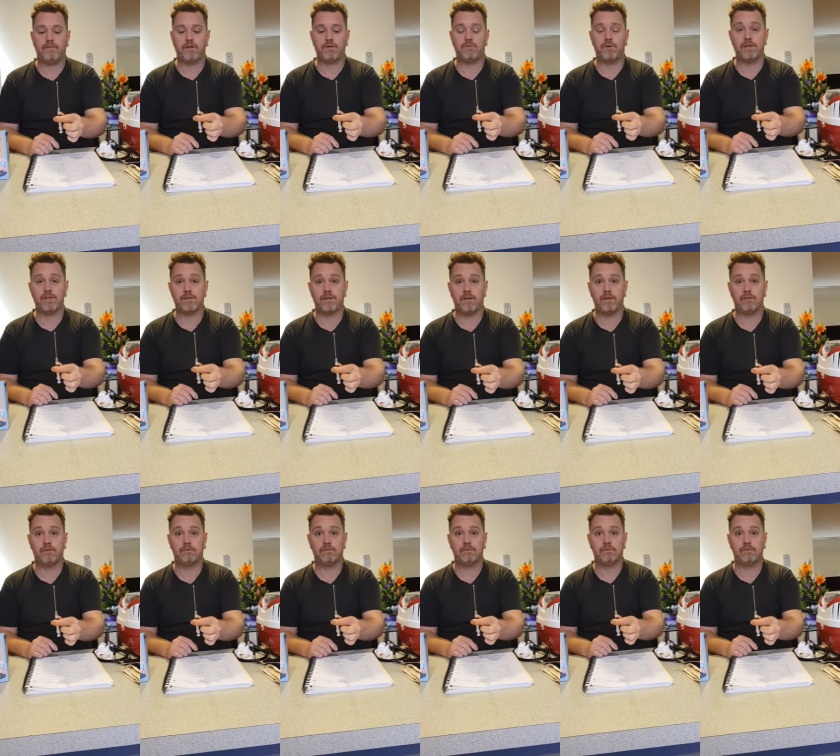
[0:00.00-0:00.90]
a twist
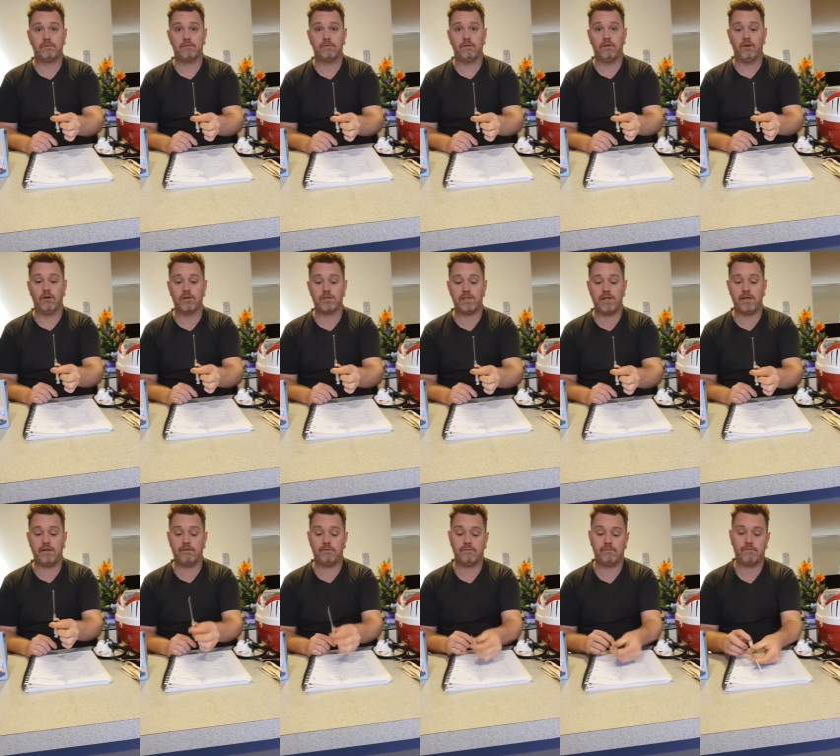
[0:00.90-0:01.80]
on, locks
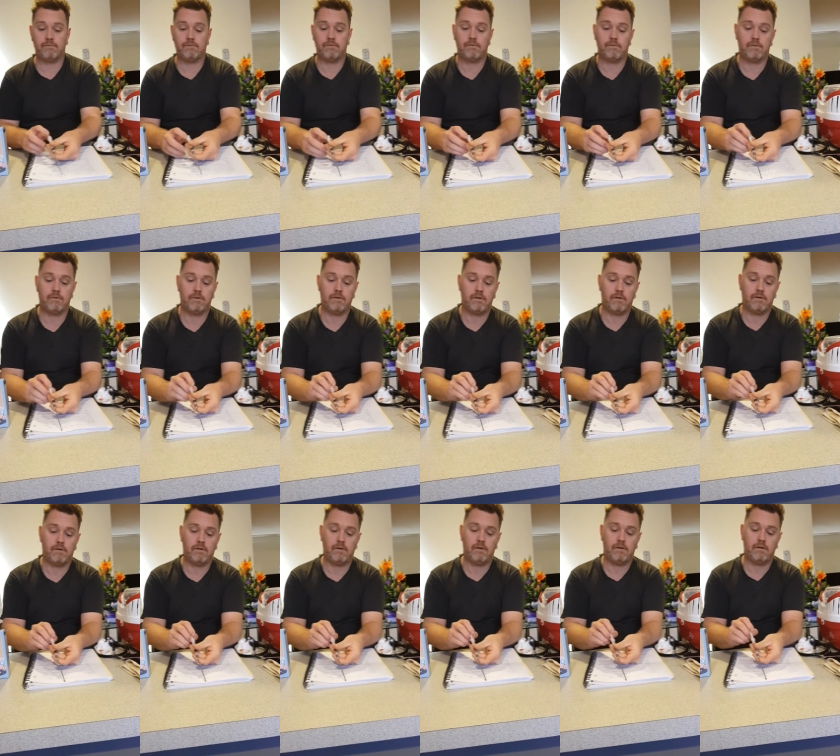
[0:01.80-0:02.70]
in,
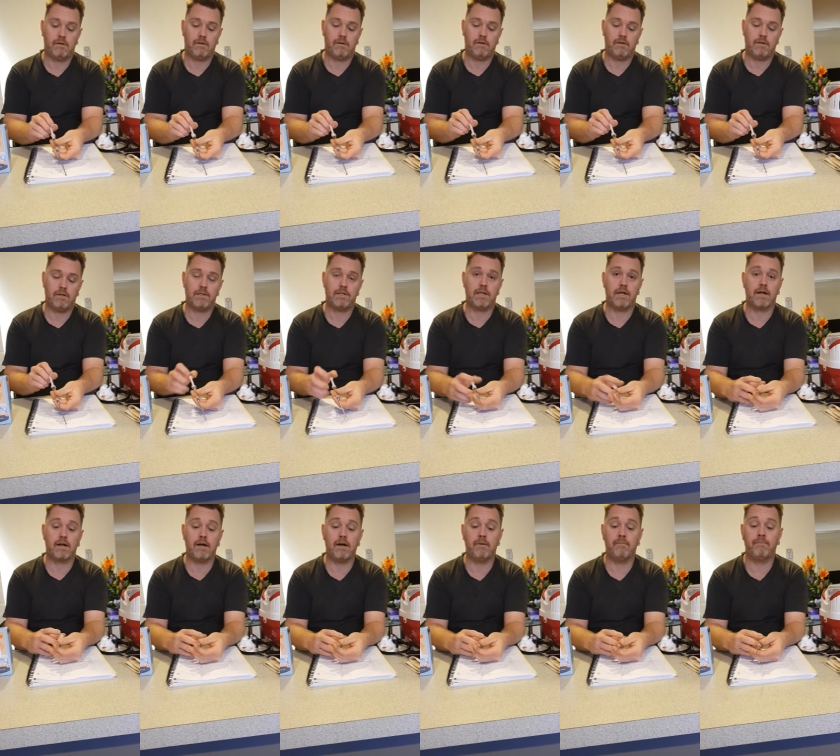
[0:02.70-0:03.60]

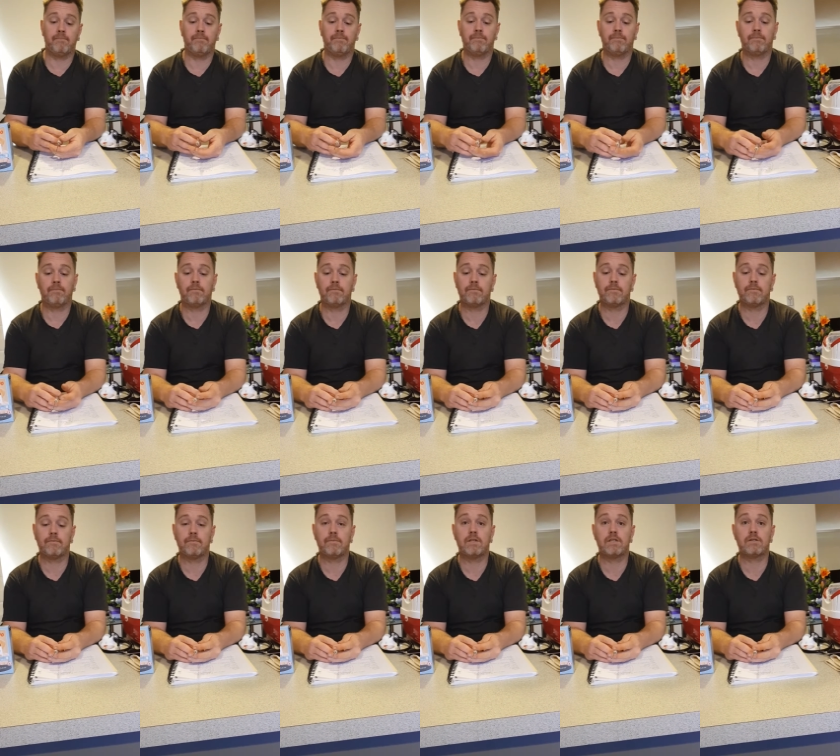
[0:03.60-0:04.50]
suck up,
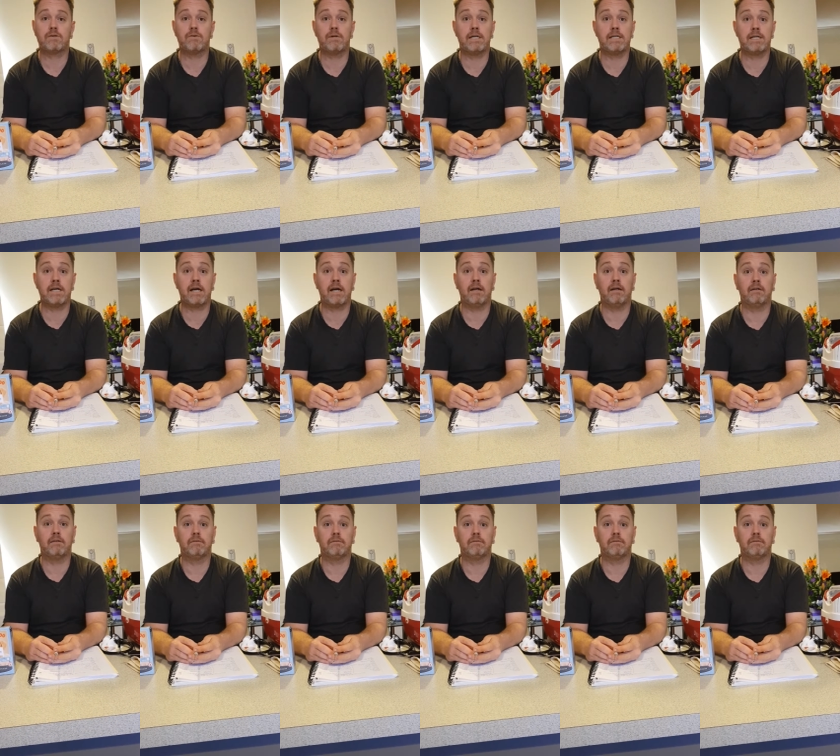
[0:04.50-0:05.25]
squeeze out.